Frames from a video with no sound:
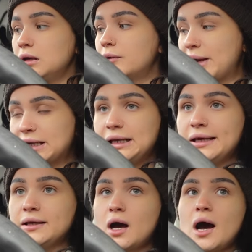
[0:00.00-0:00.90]

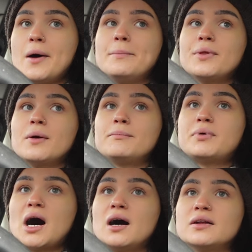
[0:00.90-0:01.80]
quickly.
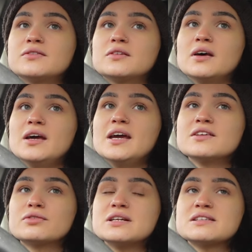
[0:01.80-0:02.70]
But it
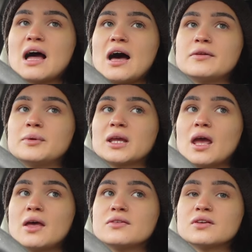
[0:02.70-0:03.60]
is really sad
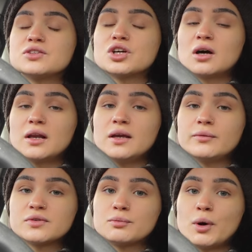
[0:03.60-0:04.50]
because Charlie
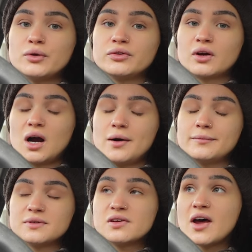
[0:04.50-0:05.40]
was supposed to
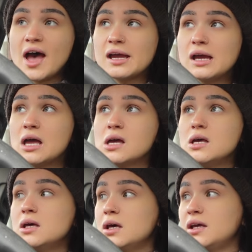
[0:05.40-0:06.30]
come today.
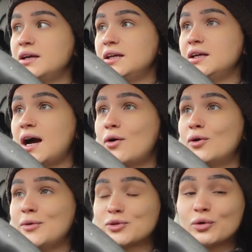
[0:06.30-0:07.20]

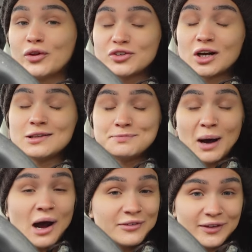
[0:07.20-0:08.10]
It was also Charlie's
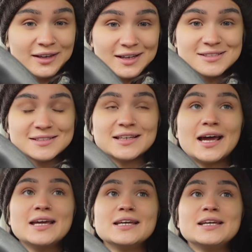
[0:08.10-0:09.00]
birthday
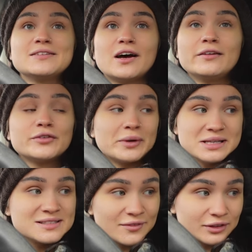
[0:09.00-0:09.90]
yesterday. He turned
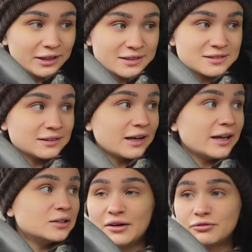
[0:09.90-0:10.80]
27
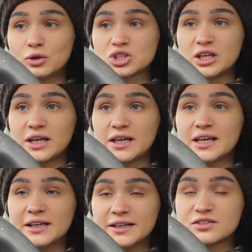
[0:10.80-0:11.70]
yesterday. And unfortunately,
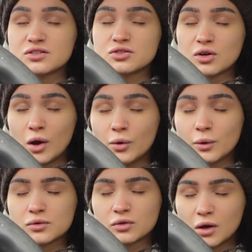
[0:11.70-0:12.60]
he is
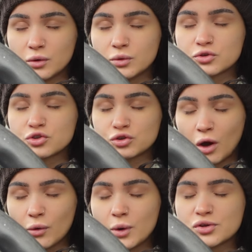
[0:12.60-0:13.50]
so, so,
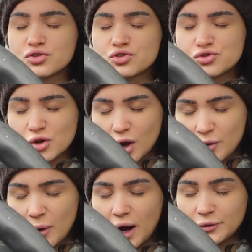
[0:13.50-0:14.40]
so,
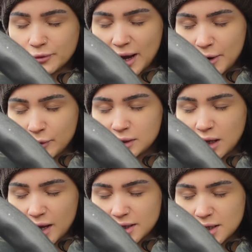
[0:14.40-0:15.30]
so unwell.
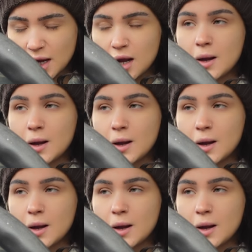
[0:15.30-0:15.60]
Like,